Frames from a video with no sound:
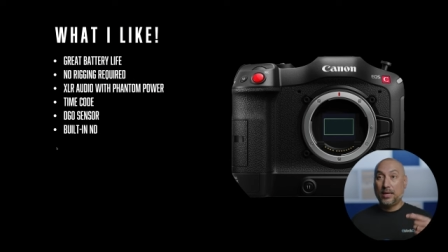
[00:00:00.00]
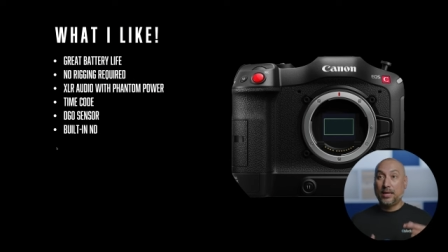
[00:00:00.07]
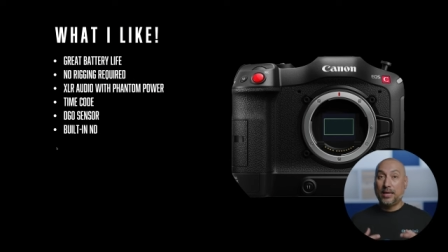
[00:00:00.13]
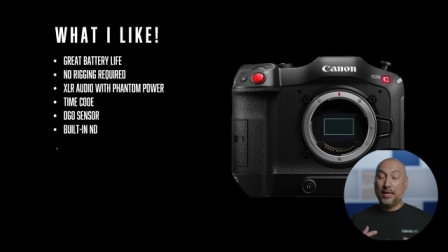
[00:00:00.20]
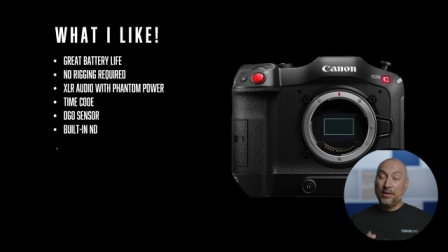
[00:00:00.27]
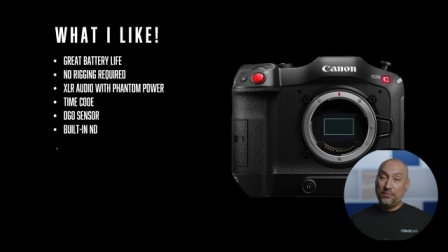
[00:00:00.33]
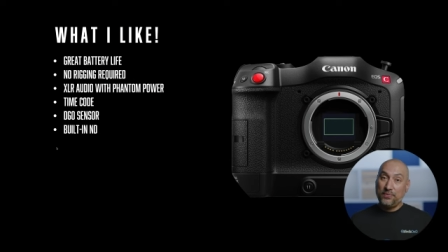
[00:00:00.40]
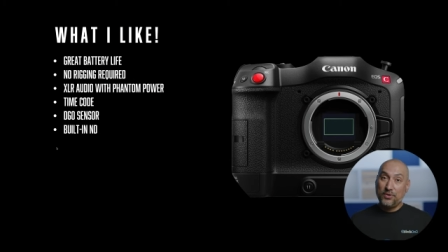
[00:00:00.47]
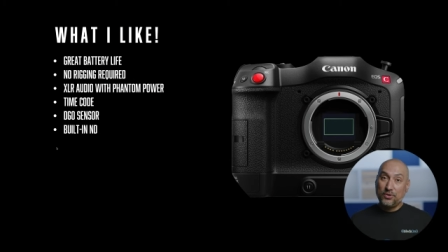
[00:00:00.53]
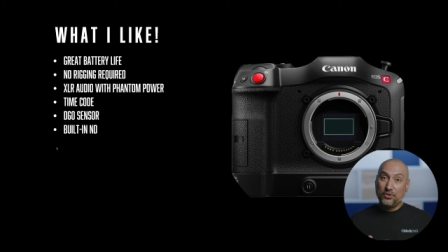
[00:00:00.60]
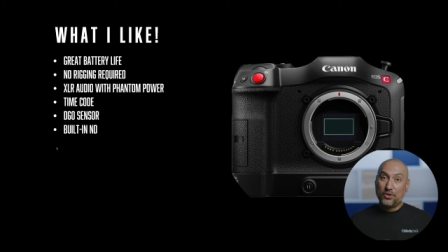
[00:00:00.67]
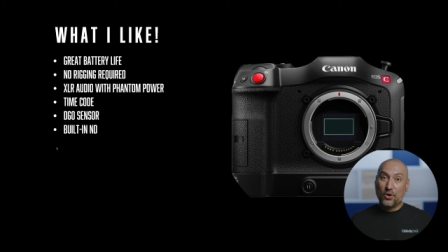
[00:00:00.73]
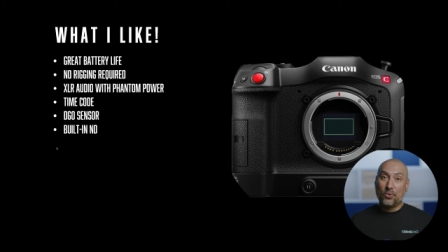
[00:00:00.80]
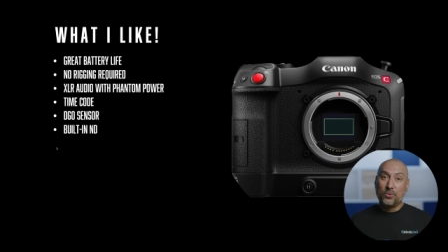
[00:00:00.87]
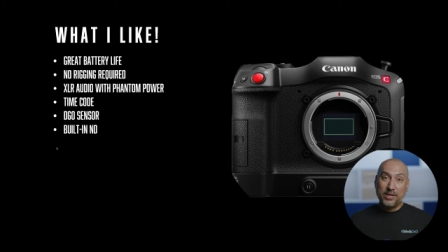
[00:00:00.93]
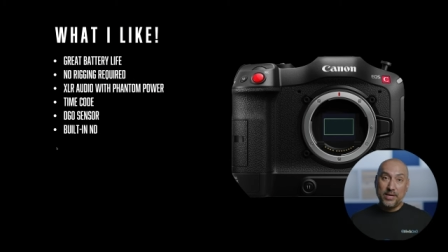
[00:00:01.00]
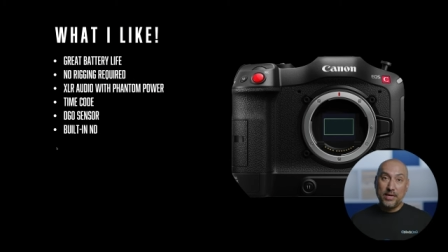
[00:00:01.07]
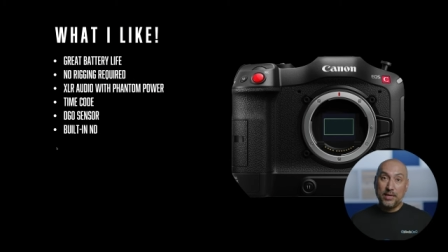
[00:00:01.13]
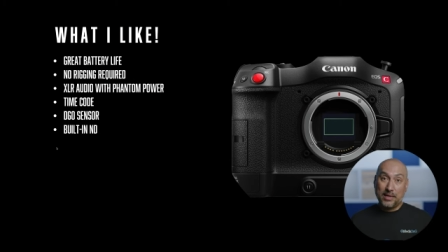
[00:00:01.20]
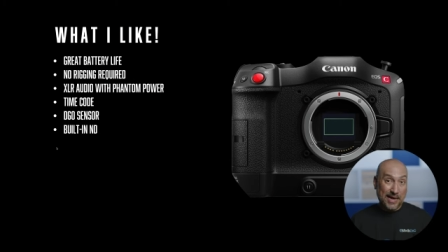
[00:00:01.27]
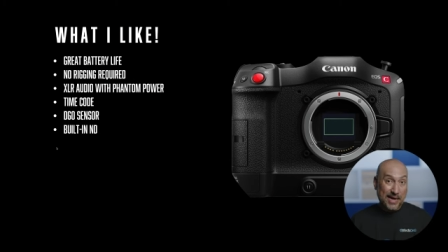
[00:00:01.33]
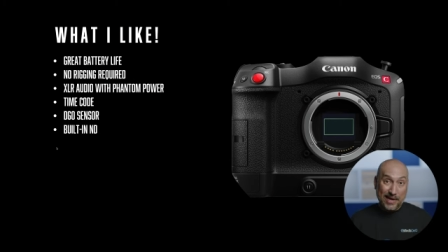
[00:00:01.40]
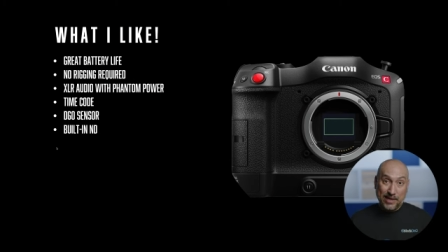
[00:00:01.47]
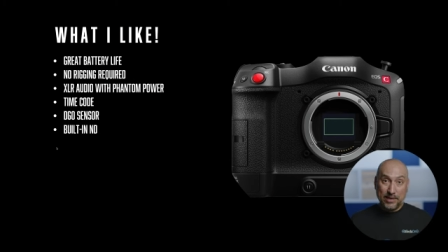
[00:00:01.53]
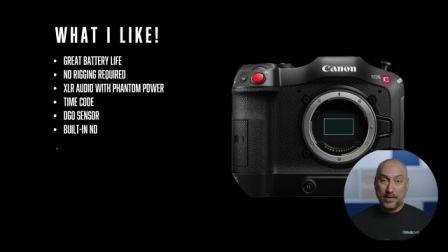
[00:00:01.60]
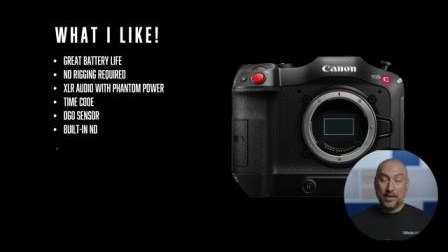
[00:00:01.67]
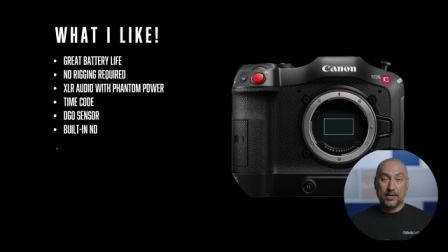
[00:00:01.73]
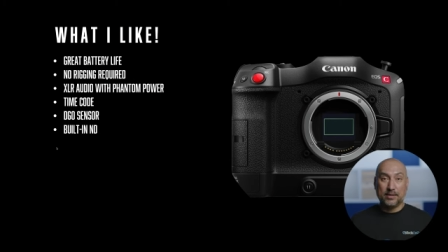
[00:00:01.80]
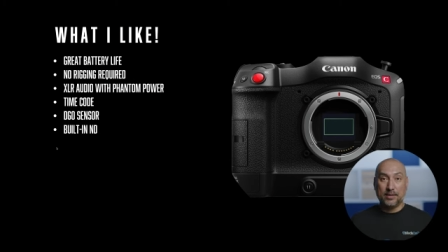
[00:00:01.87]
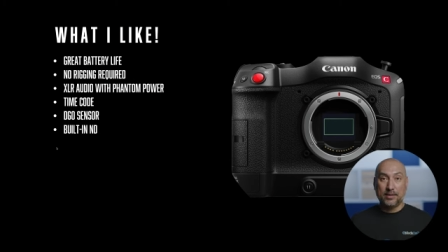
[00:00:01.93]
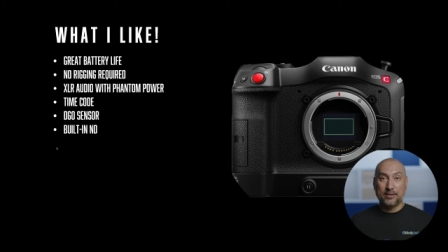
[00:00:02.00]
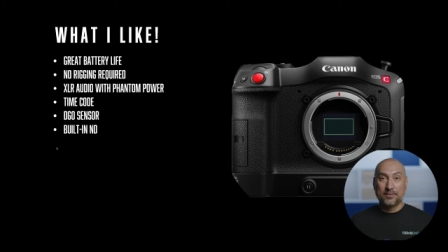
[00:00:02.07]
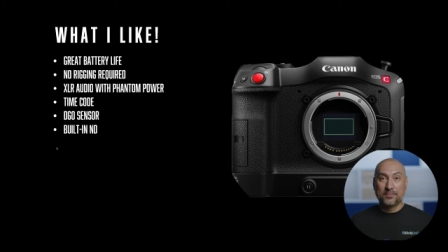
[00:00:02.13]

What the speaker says: if you don't need any ND.